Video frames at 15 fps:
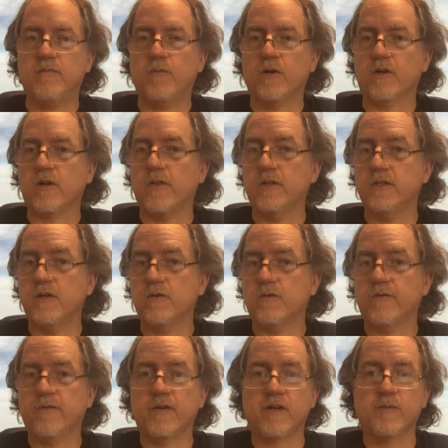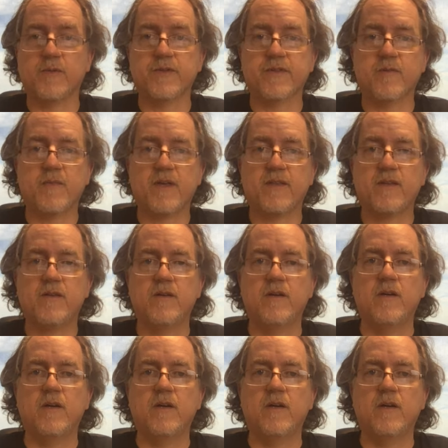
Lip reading: what are called the local variables of the method,